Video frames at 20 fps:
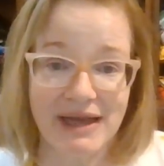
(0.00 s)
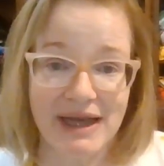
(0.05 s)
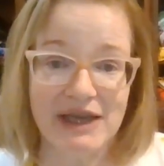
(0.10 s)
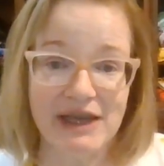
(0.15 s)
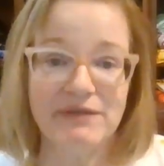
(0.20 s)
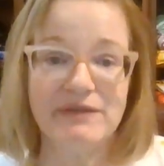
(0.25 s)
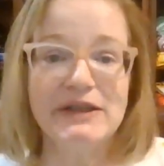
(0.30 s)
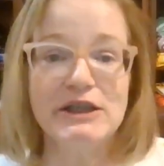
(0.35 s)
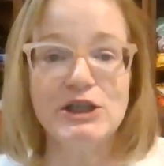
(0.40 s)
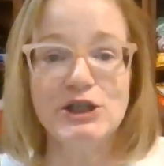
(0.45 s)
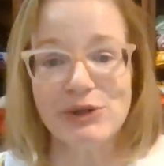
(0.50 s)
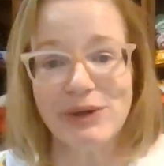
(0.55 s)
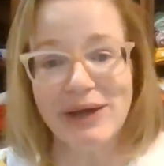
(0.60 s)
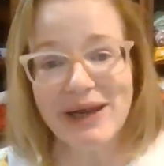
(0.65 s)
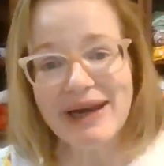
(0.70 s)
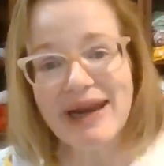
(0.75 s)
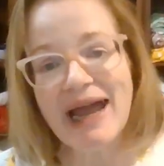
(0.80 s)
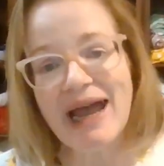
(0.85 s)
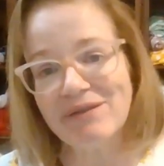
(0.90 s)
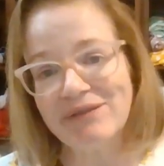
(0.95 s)
I've
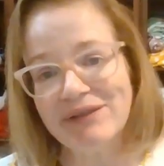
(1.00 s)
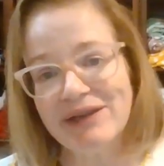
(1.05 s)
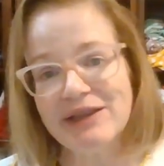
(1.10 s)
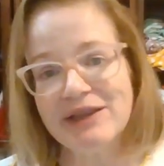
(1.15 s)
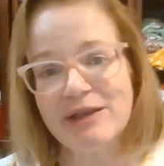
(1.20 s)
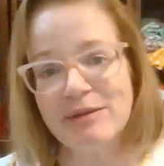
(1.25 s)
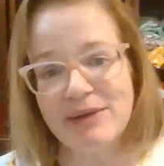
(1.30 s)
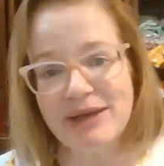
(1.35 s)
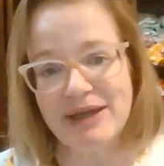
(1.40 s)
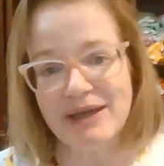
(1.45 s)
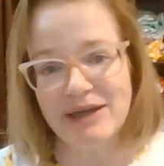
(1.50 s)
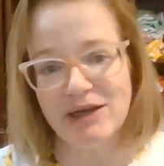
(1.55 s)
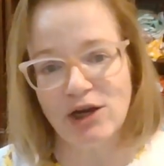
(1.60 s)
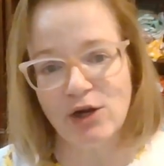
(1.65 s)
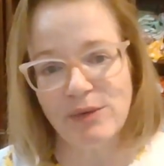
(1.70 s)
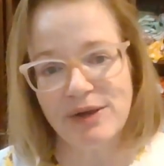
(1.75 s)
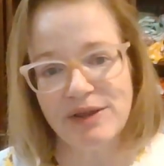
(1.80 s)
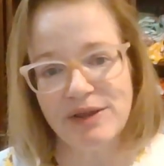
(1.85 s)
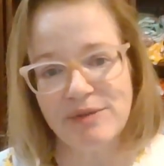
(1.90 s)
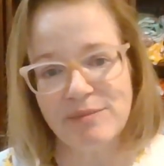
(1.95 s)
enjoyed having them
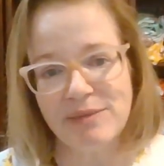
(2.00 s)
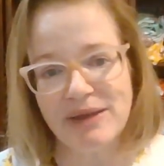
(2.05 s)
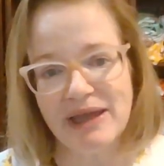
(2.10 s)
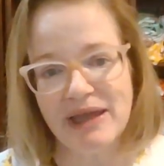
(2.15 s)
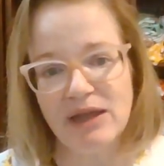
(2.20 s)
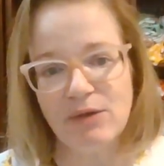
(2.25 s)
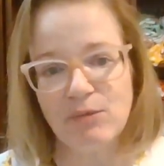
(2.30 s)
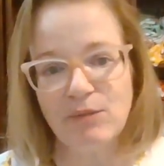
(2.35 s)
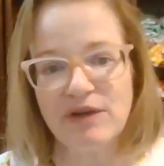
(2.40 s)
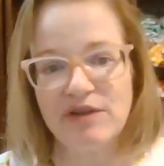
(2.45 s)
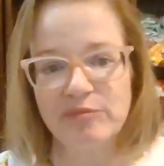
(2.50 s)
here with me.